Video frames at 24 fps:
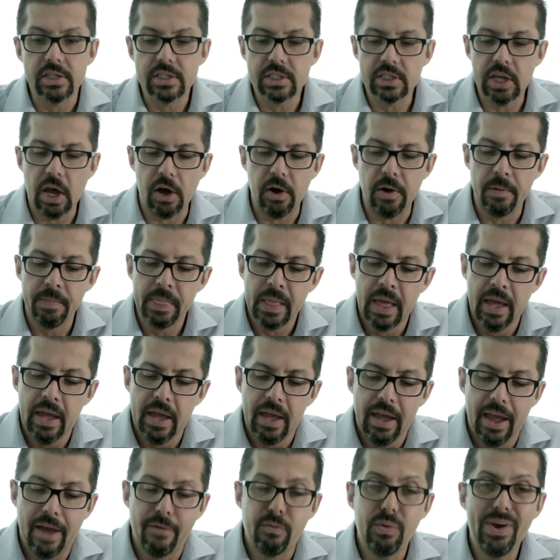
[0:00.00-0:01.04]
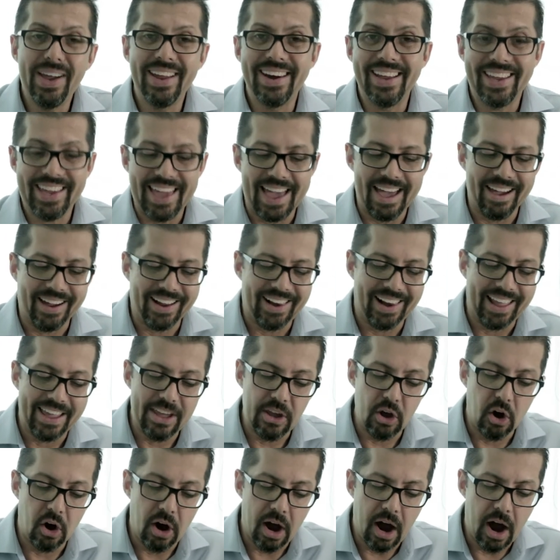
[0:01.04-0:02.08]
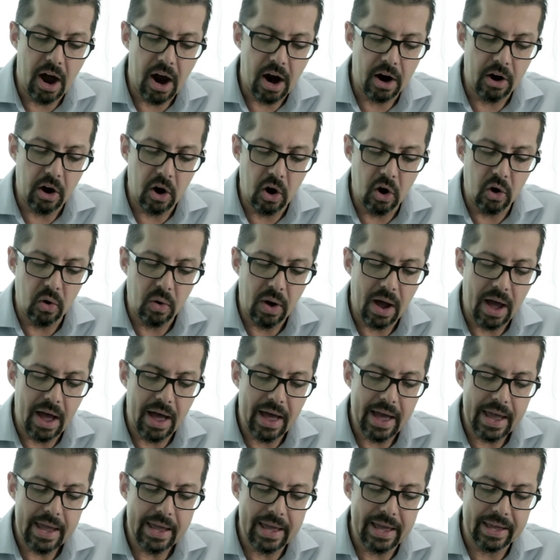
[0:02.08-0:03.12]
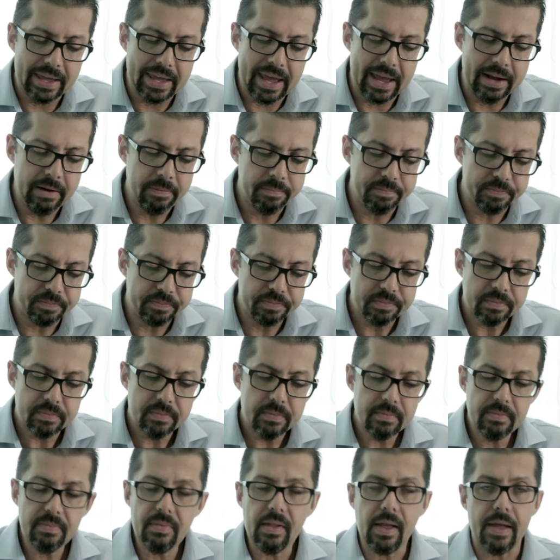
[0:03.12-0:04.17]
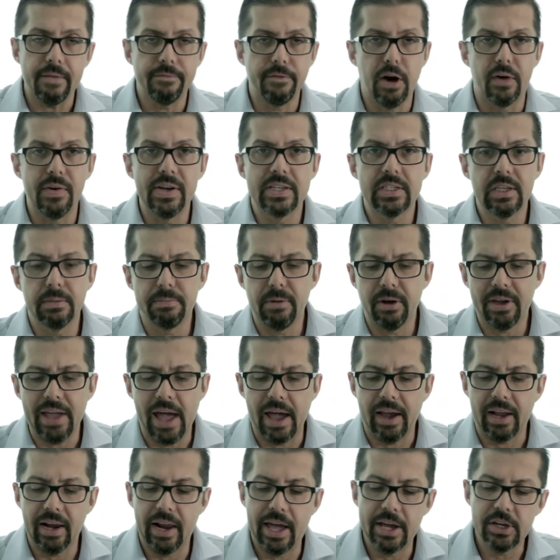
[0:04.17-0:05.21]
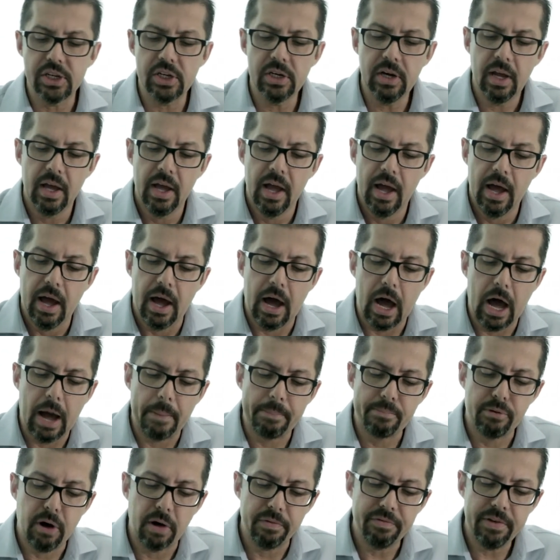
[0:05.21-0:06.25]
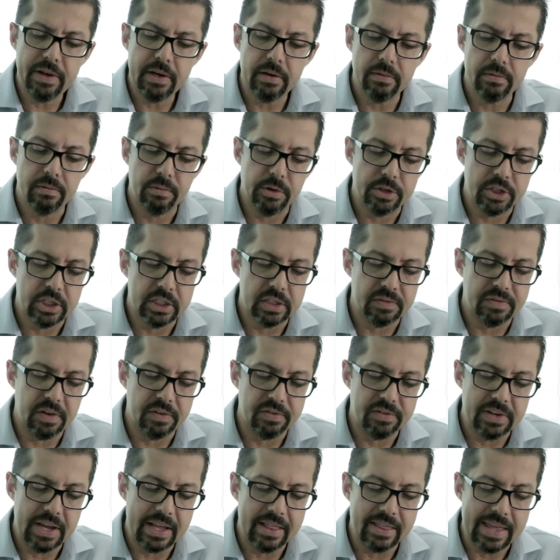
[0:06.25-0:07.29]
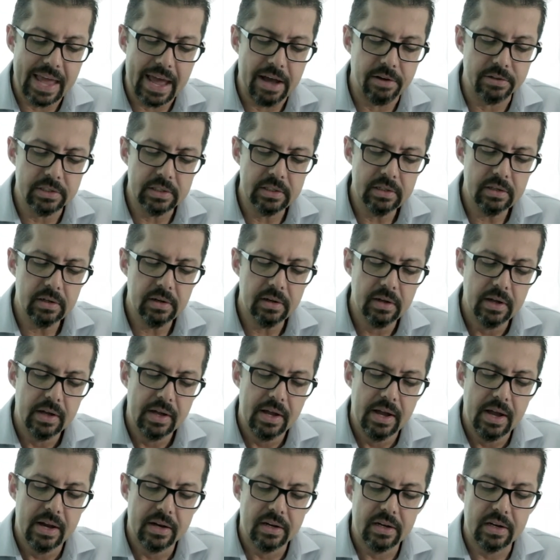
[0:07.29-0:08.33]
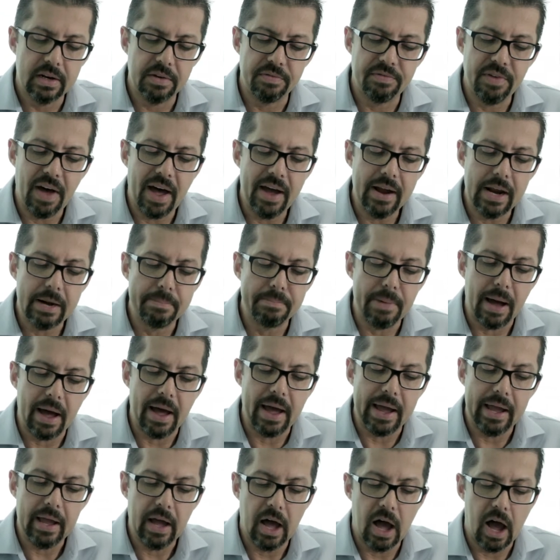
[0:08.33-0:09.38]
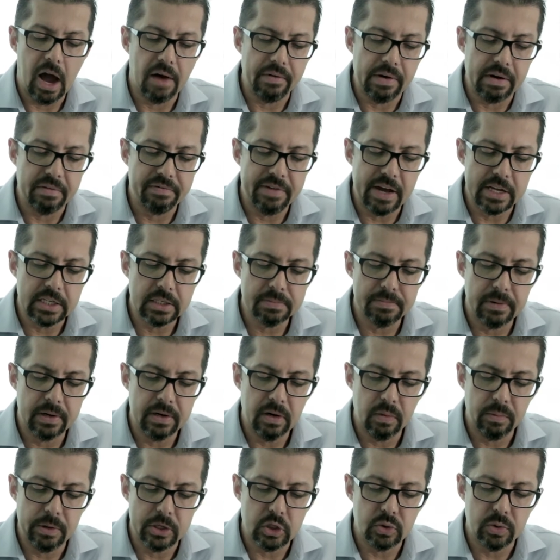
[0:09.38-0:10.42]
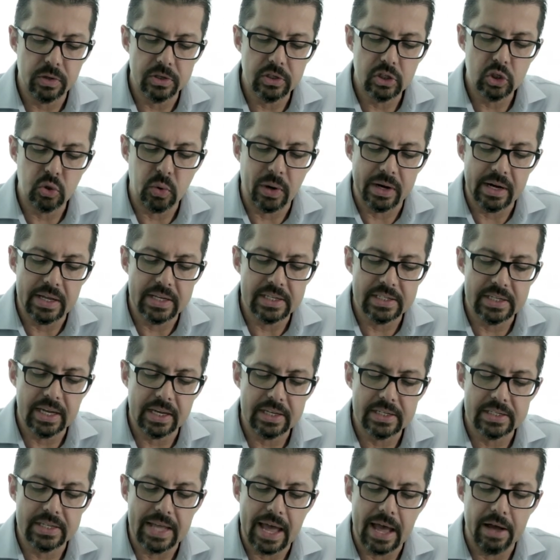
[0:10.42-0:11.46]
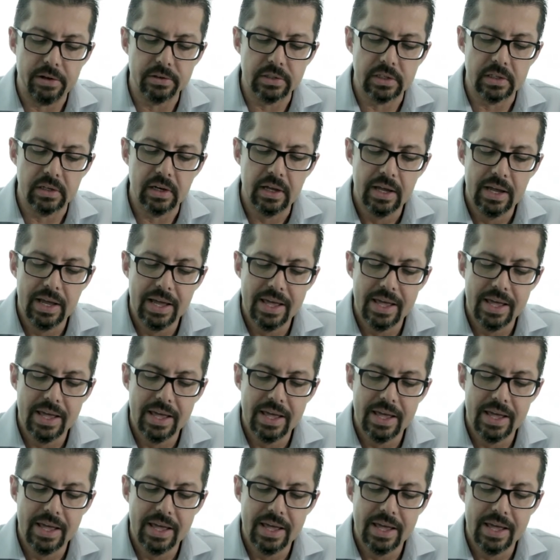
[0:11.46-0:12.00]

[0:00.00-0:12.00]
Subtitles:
So if we're going to calculate your ROI, again, very simple calculation, our profit, which is $15,000, divided by our investment, which was $26,000.